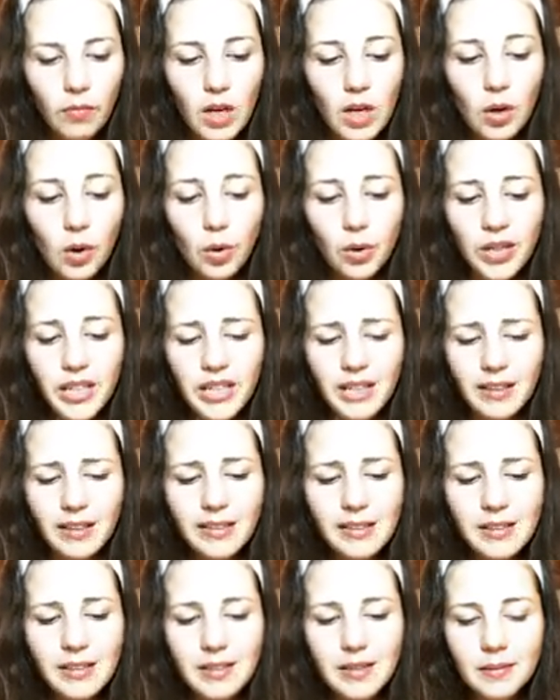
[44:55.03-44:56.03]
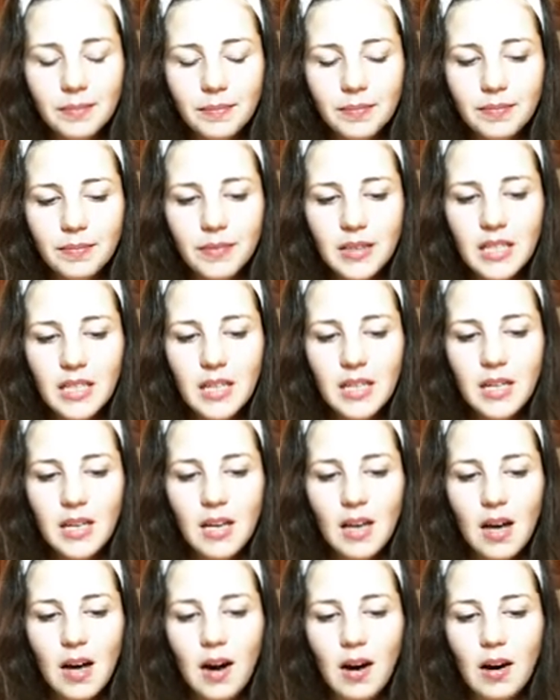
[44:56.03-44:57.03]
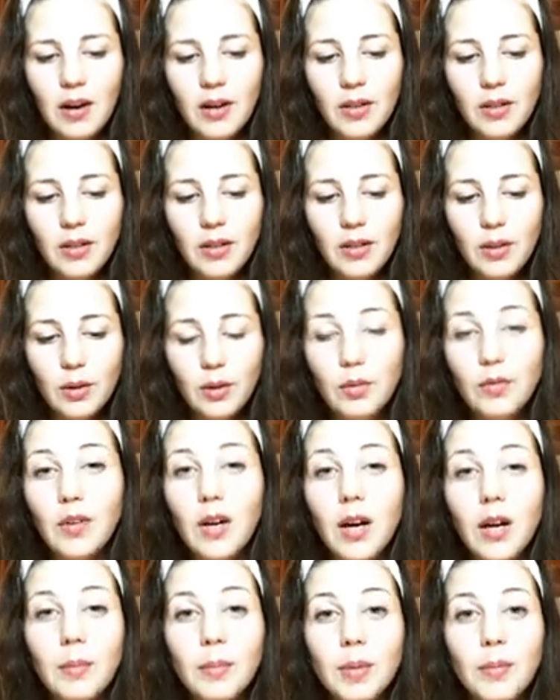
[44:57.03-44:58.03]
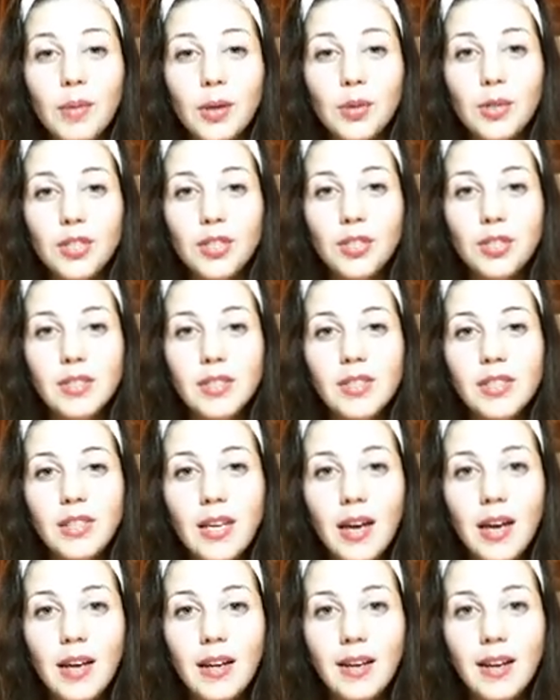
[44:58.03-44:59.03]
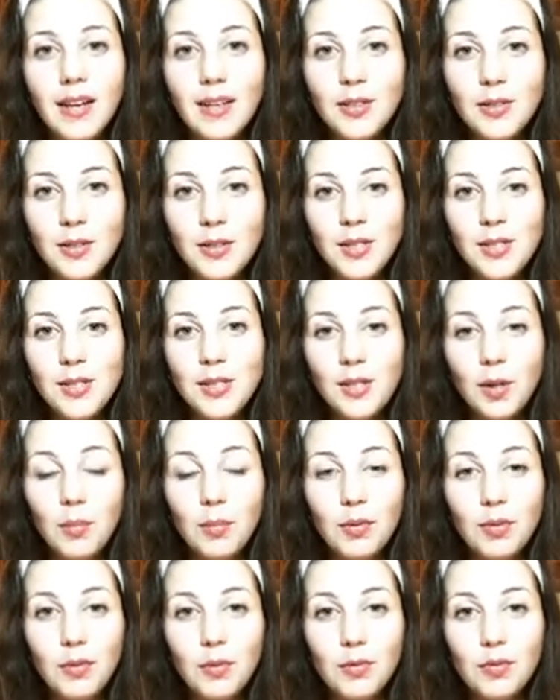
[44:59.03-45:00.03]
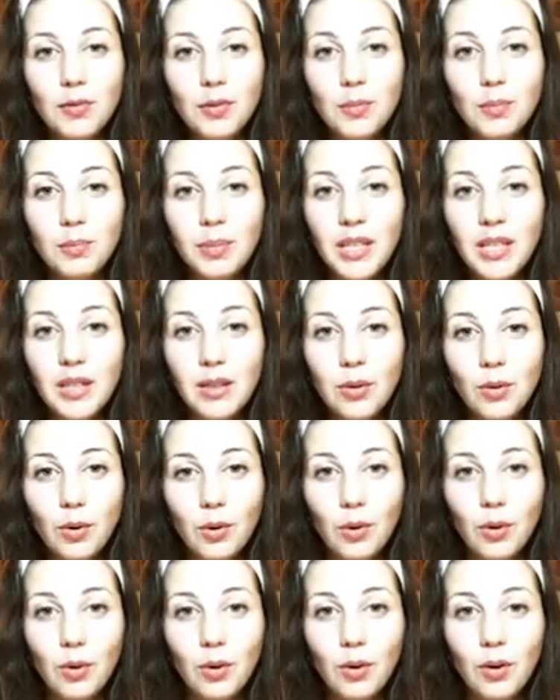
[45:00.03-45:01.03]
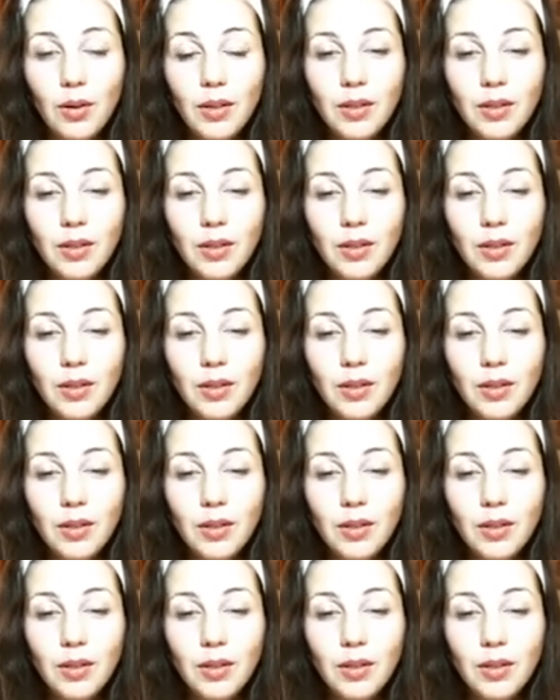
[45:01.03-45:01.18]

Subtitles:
or guilt are low vibe emotions that actually stop you from being your